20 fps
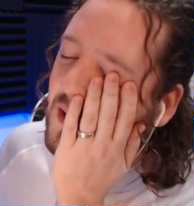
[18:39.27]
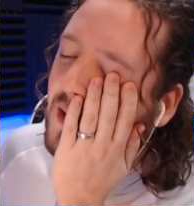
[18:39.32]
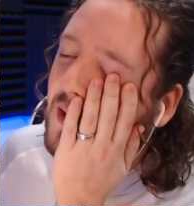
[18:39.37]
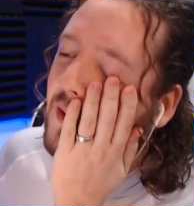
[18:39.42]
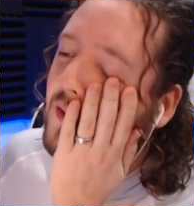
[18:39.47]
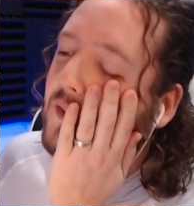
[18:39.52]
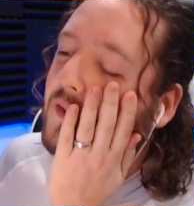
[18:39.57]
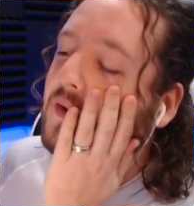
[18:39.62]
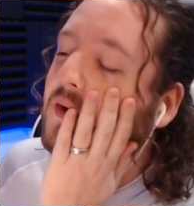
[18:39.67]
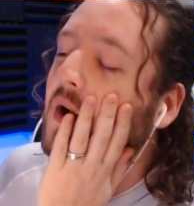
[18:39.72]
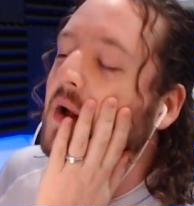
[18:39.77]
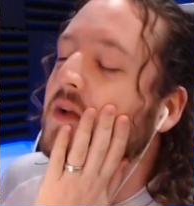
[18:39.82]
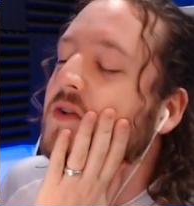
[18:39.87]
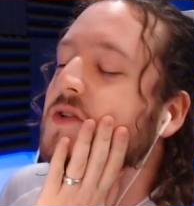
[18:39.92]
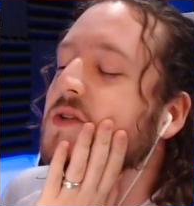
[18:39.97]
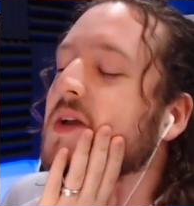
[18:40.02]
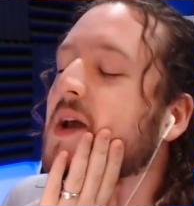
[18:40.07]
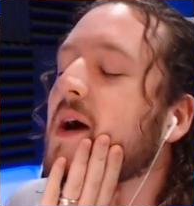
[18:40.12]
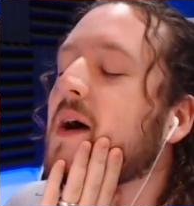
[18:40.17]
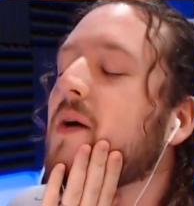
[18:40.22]
mode
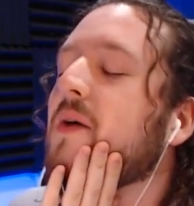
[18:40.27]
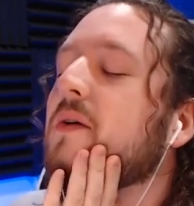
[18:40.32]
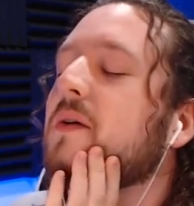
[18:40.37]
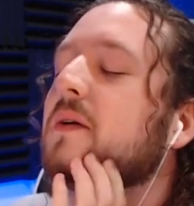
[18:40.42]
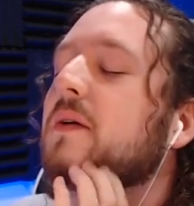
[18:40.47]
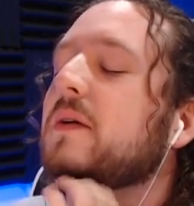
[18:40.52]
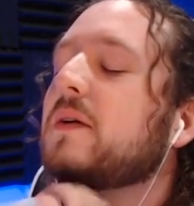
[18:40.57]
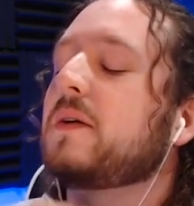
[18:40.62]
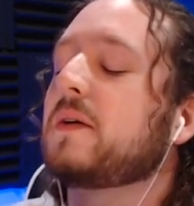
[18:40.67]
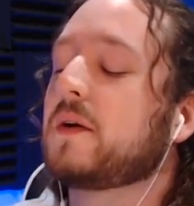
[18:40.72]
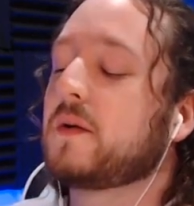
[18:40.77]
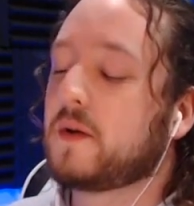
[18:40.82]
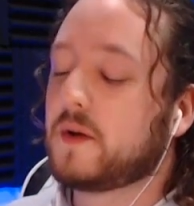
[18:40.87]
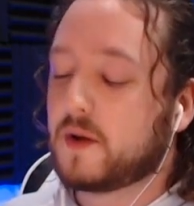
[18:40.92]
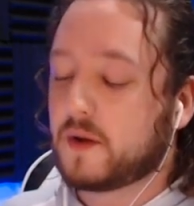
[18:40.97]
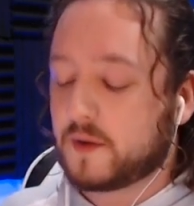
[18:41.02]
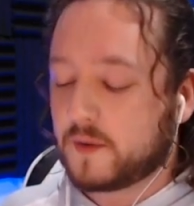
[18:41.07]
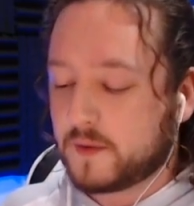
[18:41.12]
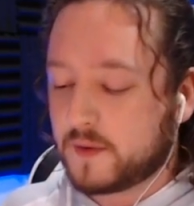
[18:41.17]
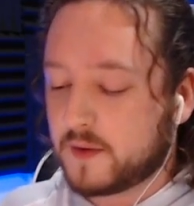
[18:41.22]
touchdown.
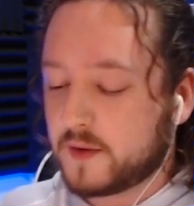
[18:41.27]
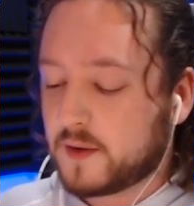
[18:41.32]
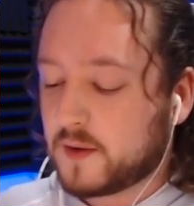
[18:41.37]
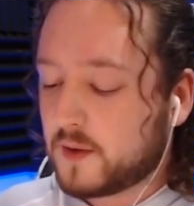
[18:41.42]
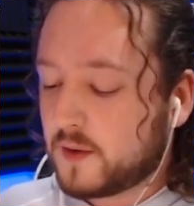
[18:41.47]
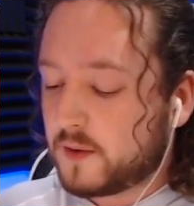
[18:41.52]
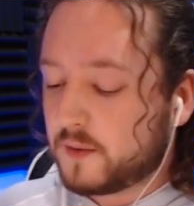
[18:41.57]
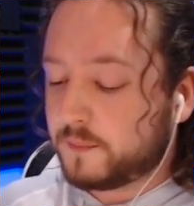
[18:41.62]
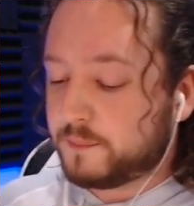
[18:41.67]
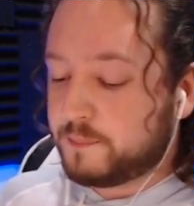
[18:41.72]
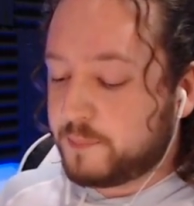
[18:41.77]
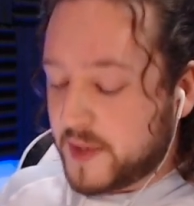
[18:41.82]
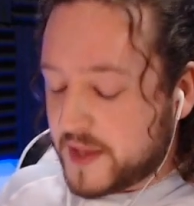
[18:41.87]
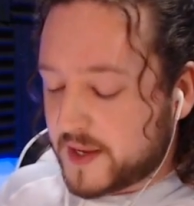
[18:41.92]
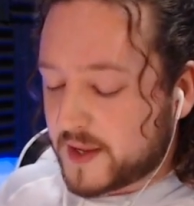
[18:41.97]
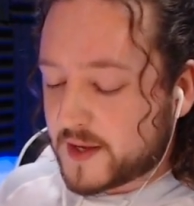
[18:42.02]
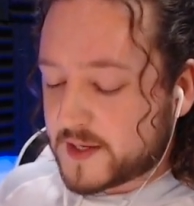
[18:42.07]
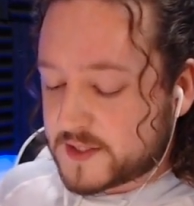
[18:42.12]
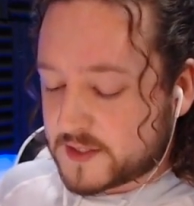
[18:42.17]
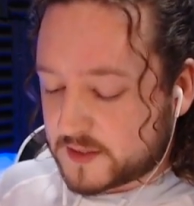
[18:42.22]

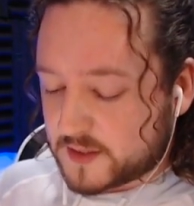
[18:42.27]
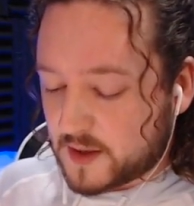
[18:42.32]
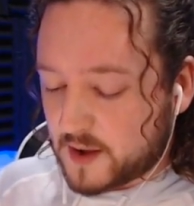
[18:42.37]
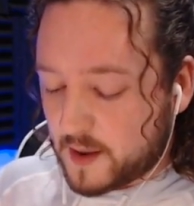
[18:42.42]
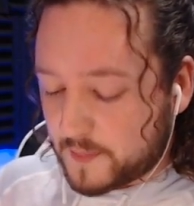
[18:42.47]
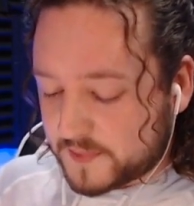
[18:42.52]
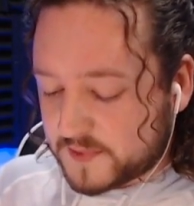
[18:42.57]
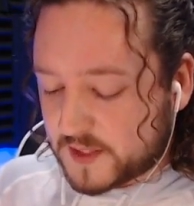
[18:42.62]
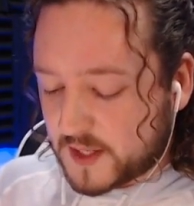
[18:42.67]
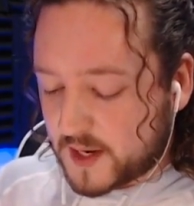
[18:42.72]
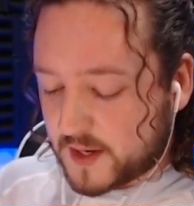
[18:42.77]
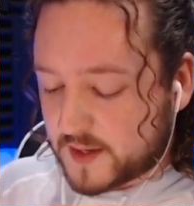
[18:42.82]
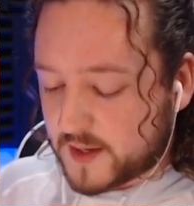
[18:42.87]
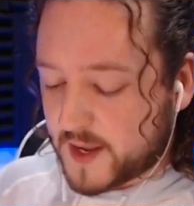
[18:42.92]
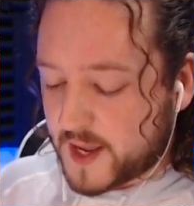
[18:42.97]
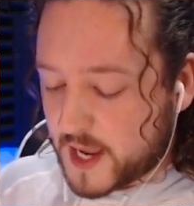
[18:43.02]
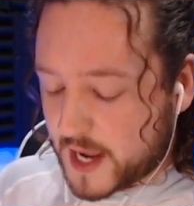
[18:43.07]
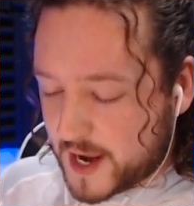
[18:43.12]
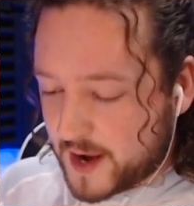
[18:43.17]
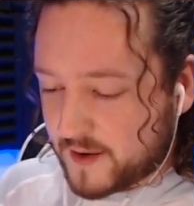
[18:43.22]
Biggest update
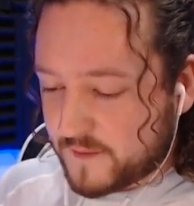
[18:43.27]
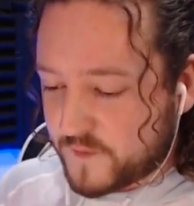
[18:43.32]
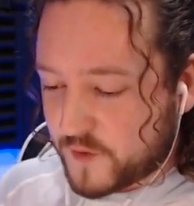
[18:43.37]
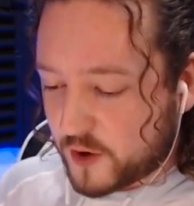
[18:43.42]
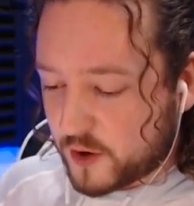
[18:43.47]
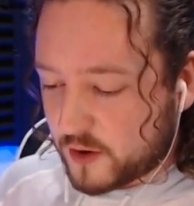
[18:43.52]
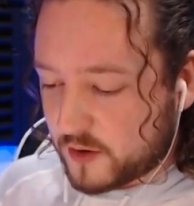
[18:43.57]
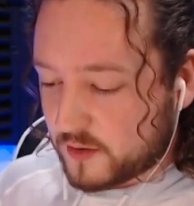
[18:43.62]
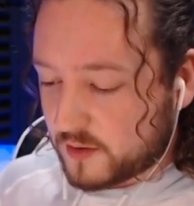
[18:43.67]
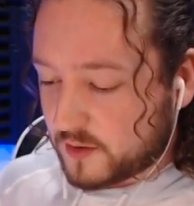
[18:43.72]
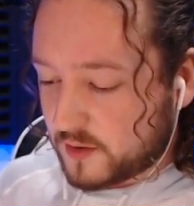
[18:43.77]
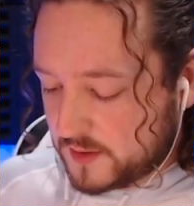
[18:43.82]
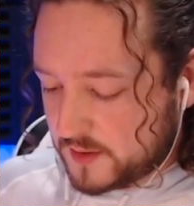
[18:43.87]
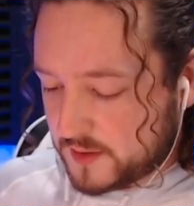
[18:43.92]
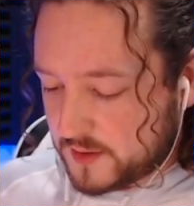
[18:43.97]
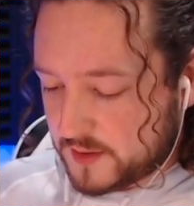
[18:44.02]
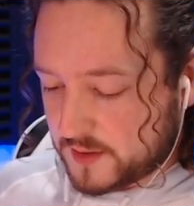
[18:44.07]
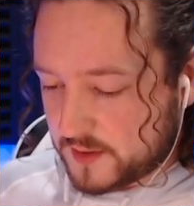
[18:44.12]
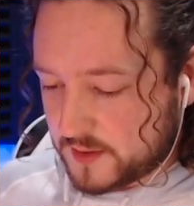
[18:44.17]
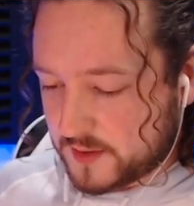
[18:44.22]
ever.
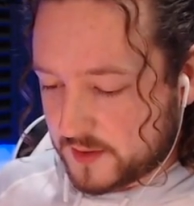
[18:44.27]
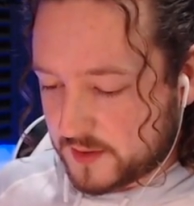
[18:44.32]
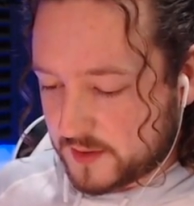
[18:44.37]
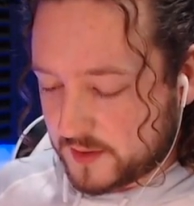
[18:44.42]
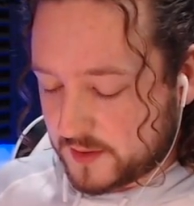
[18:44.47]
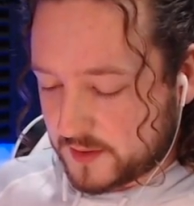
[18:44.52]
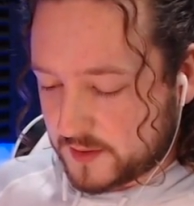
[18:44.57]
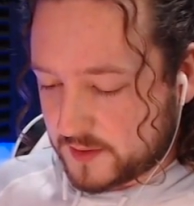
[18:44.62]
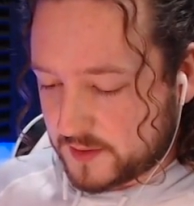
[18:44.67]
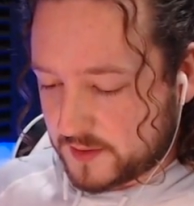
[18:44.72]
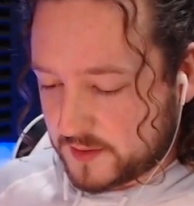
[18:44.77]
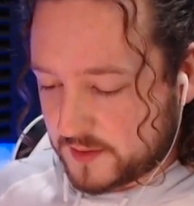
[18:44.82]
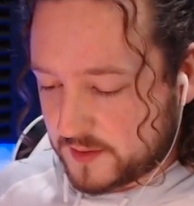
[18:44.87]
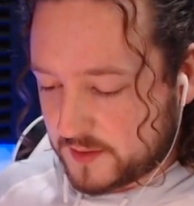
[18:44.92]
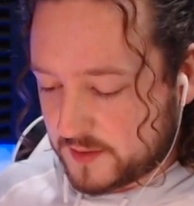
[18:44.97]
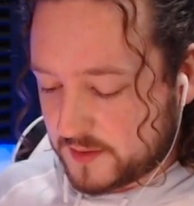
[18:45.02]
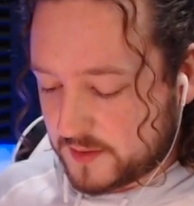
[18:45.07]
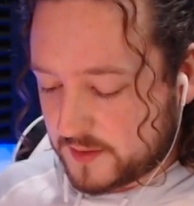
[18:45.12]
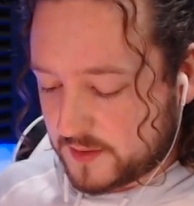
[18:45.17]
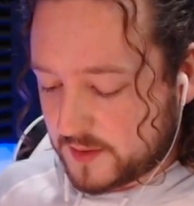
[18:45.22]
Ah. Uh.
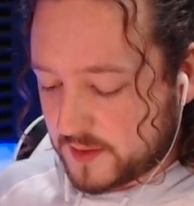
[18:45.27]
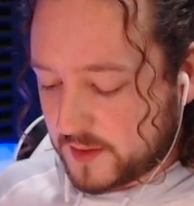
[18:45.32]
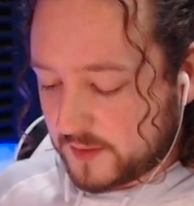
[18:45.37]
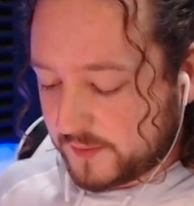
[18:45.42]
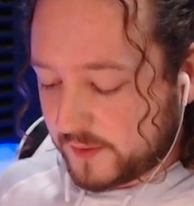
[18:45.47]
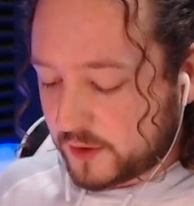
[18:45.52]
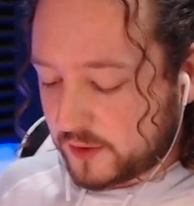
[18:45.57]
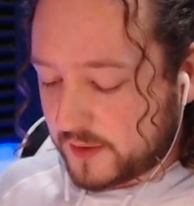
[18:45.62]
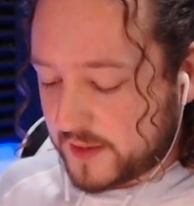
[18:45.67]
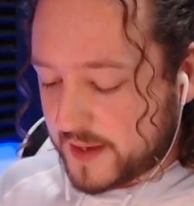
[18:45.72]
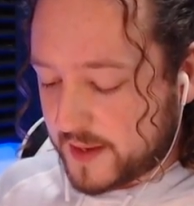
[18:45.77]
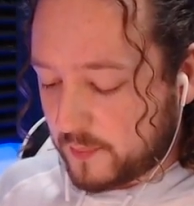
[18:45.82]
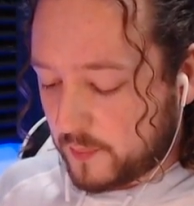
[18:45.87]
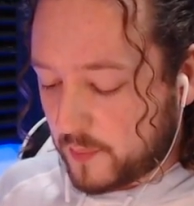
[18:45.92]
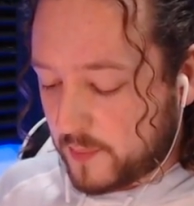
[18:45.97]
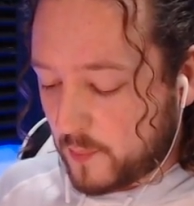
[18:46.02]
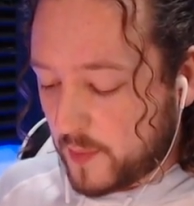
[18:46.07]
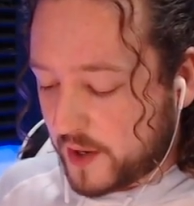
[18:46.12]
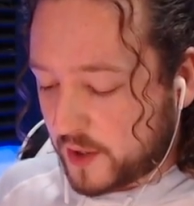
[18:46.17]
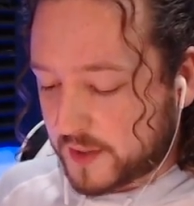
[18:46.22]
Literally,
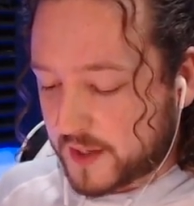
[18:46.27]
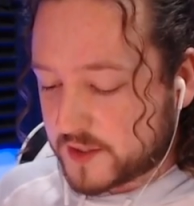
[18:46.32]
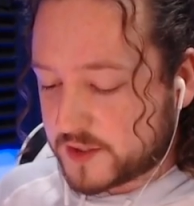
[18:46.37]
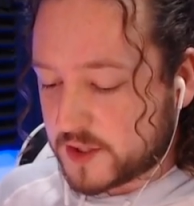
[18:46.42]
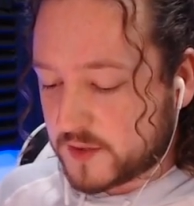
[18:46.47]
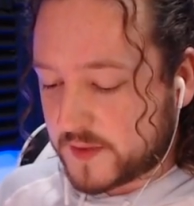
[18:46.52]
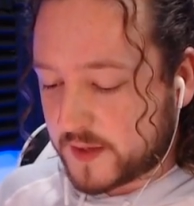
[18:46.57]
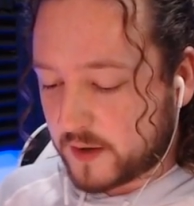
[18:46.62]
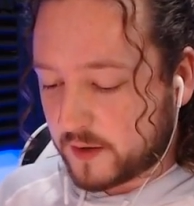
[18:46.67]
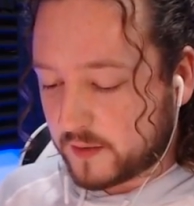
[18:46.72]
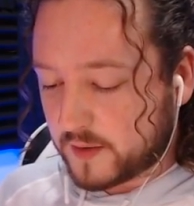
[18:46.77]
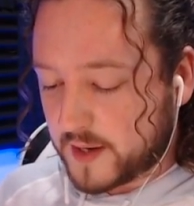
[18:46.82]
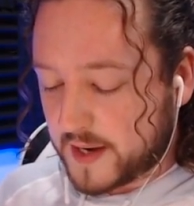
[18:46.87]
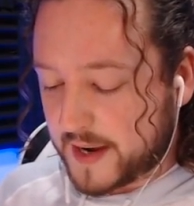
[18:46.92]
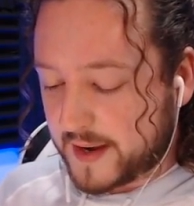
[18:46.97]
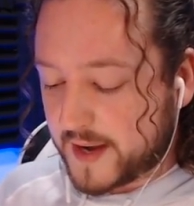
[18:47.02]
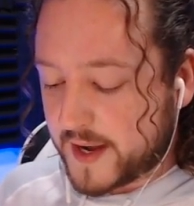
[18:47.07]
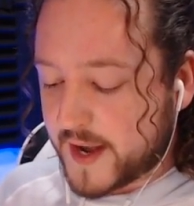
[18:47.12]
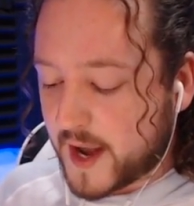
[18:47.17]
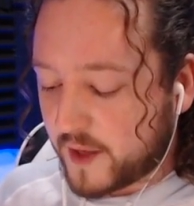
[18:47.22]
what could I do there? I
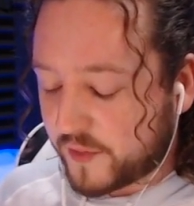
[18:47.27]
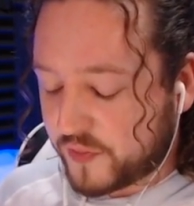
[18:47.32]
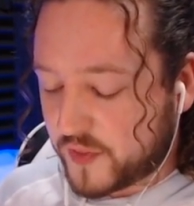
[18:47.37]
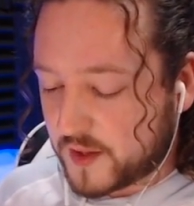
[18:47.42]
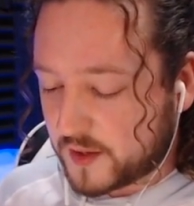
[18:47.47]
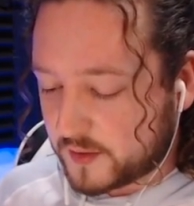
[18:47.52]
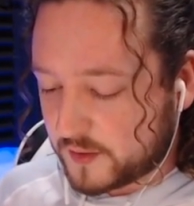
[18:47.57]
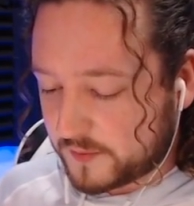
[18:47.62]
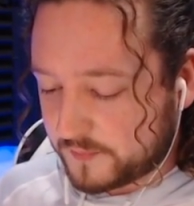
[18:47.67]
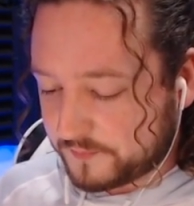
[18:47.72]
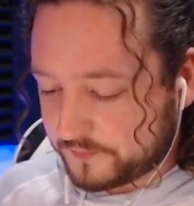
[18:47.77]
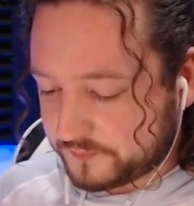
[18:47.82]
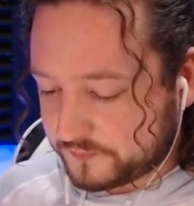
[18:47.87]
had nothing.